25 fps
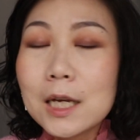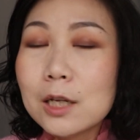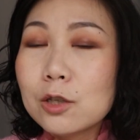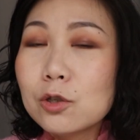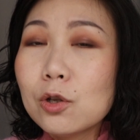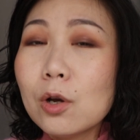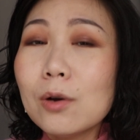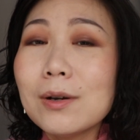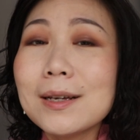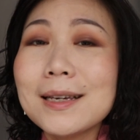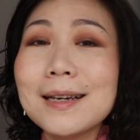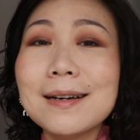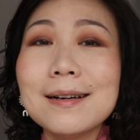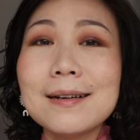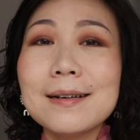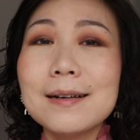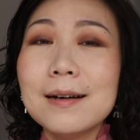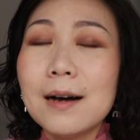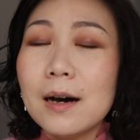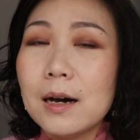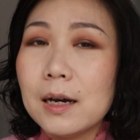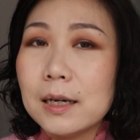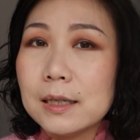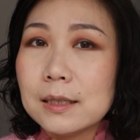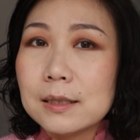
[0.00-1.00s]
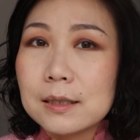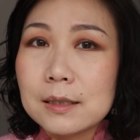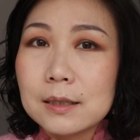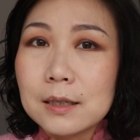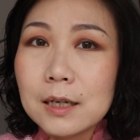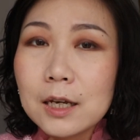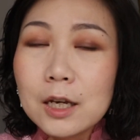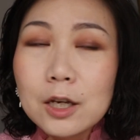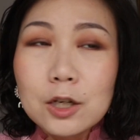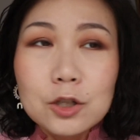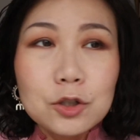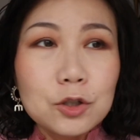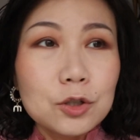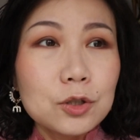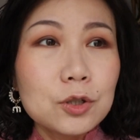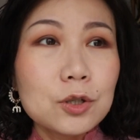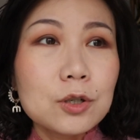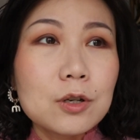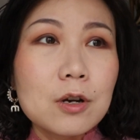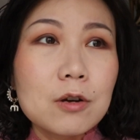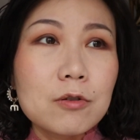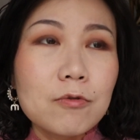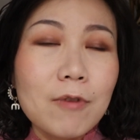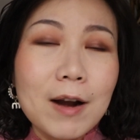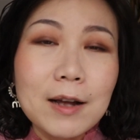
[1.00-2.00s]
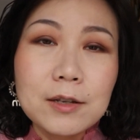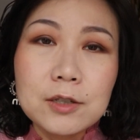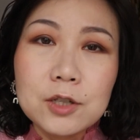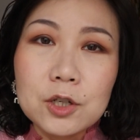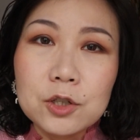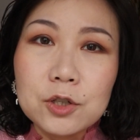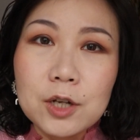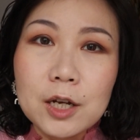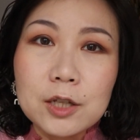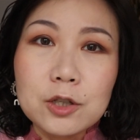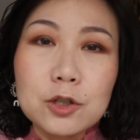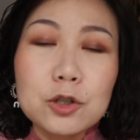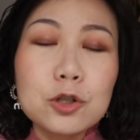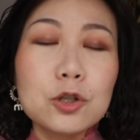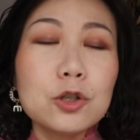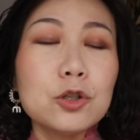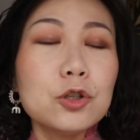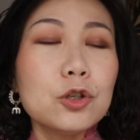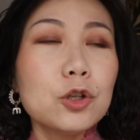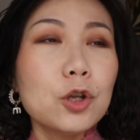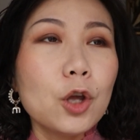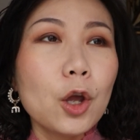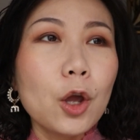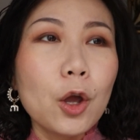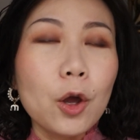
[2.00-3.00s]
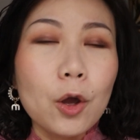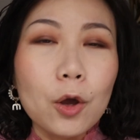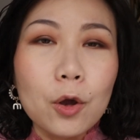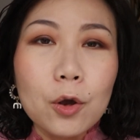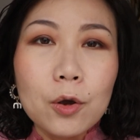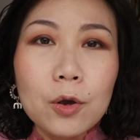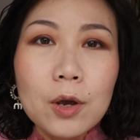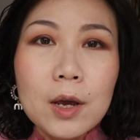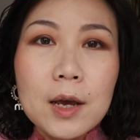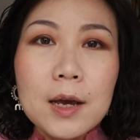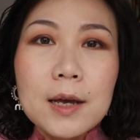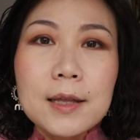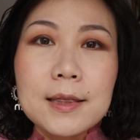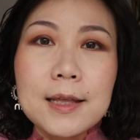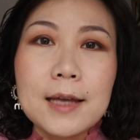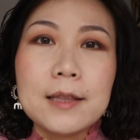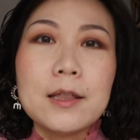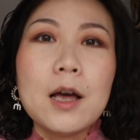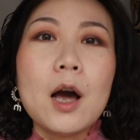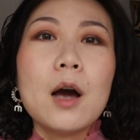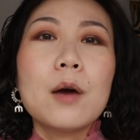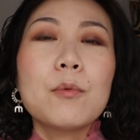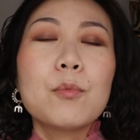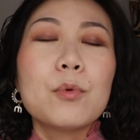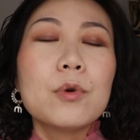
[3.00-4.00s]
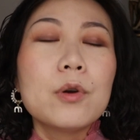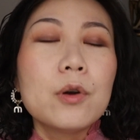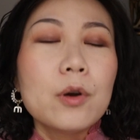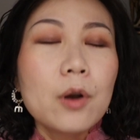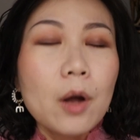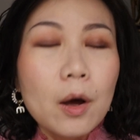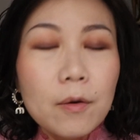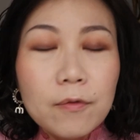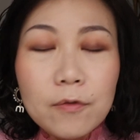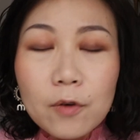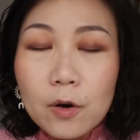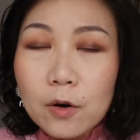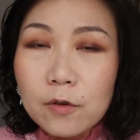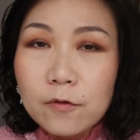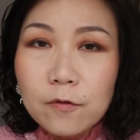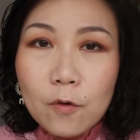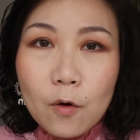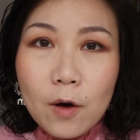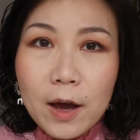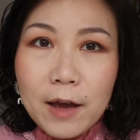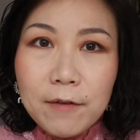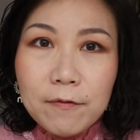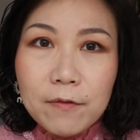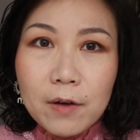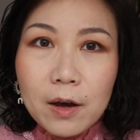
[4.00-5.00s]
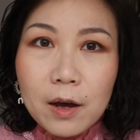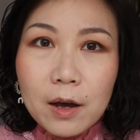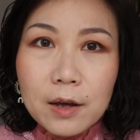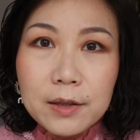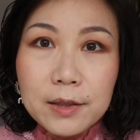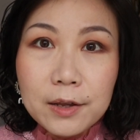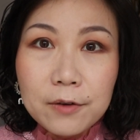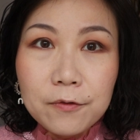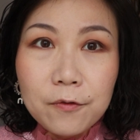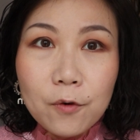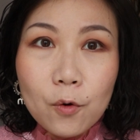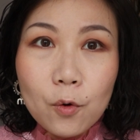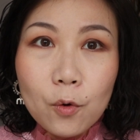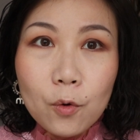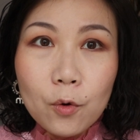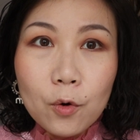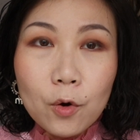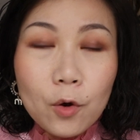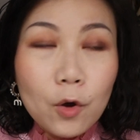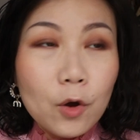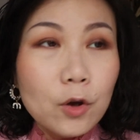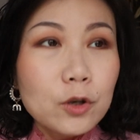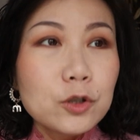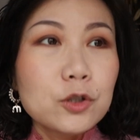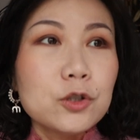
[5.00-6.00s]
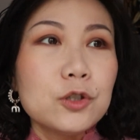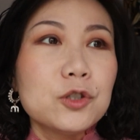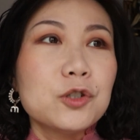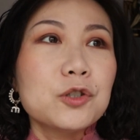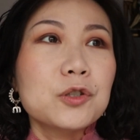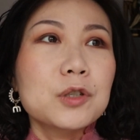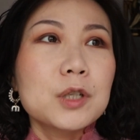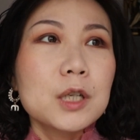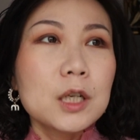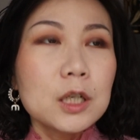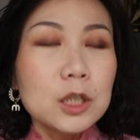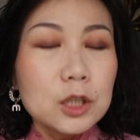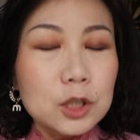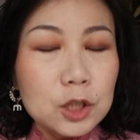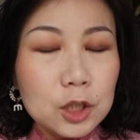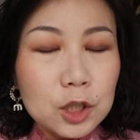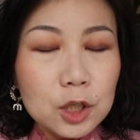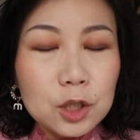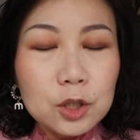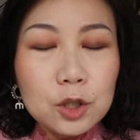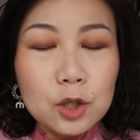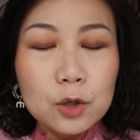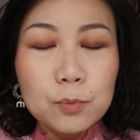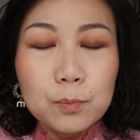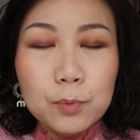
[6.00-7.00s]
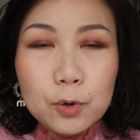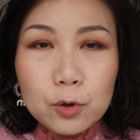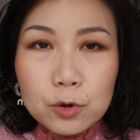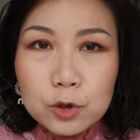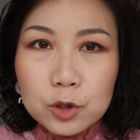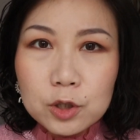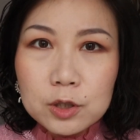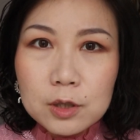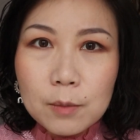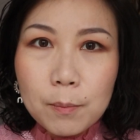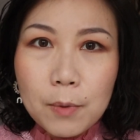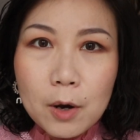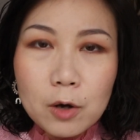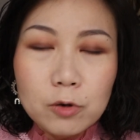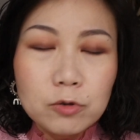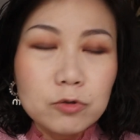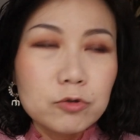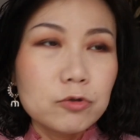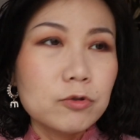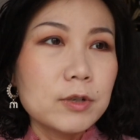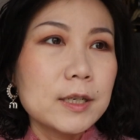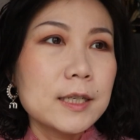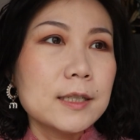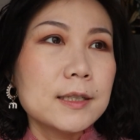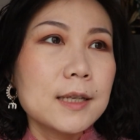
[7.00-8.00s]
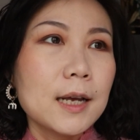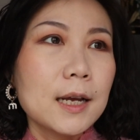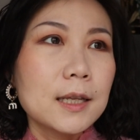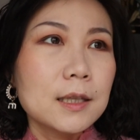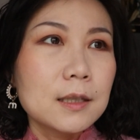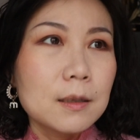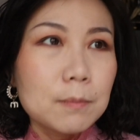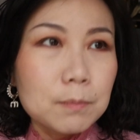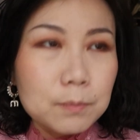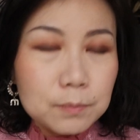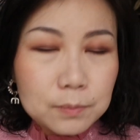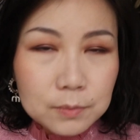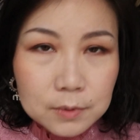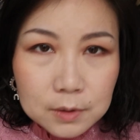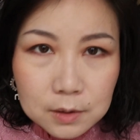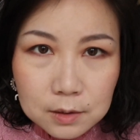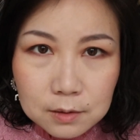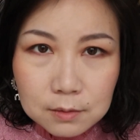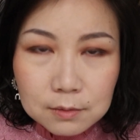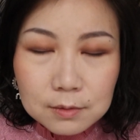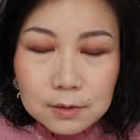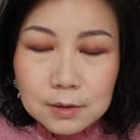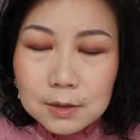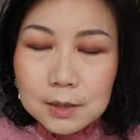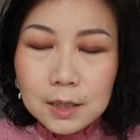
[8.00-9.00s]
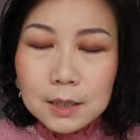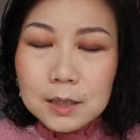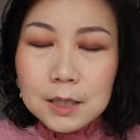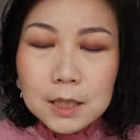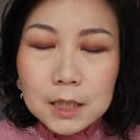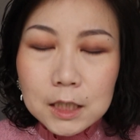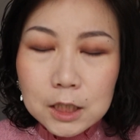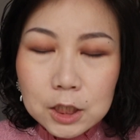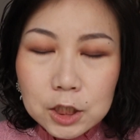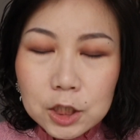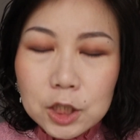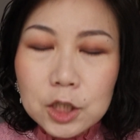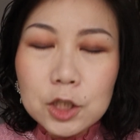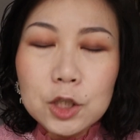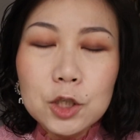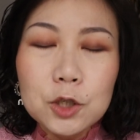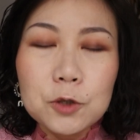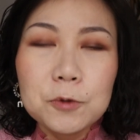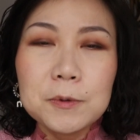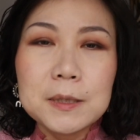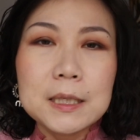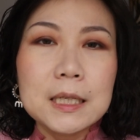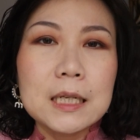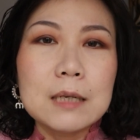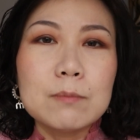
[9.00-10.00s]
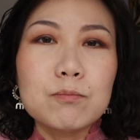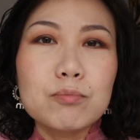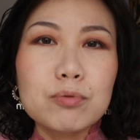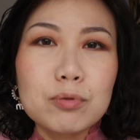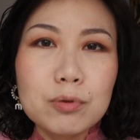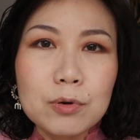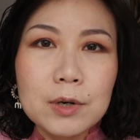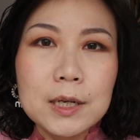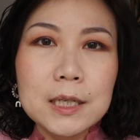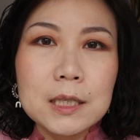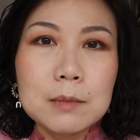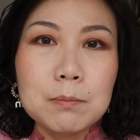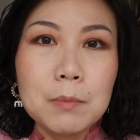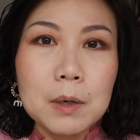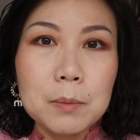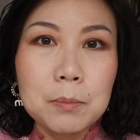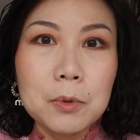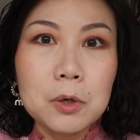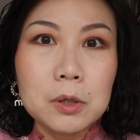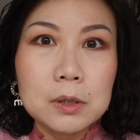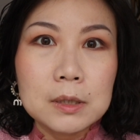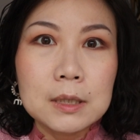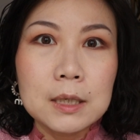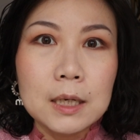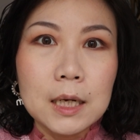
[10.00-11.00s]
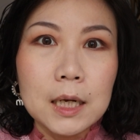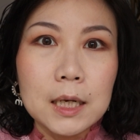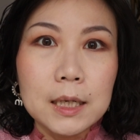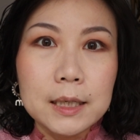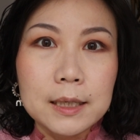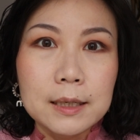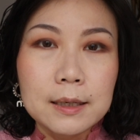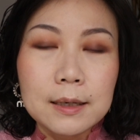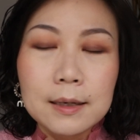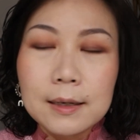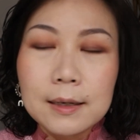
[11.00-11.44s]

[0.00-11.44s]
not in her eyes. She took a granted and she knew that I would love her forever. Therefore, she just continue push the boundaries and continuously press my bottom line.